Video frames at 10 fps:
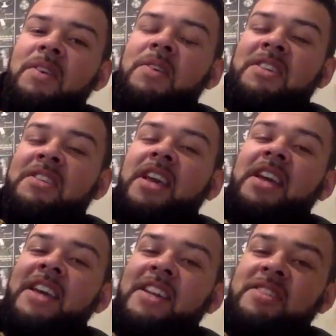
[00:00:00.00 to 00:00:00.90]
or just
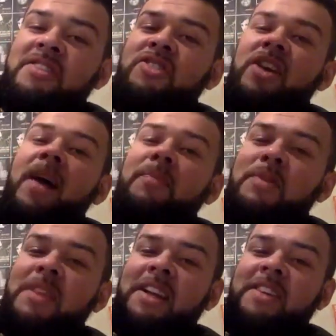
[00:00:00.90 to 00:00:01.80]
like getting chopped
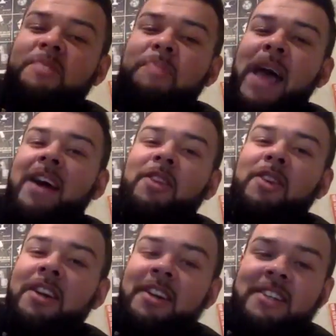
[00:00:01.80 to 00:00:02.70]
with like a
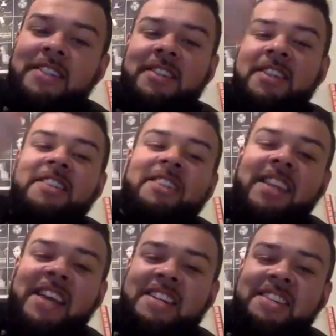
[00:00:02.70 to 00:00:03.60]
spackler.
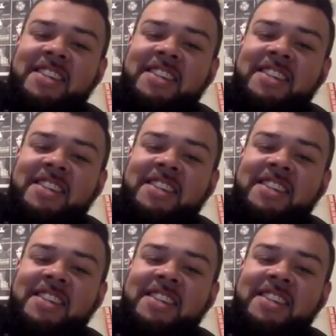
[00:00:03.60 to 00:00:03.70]
Like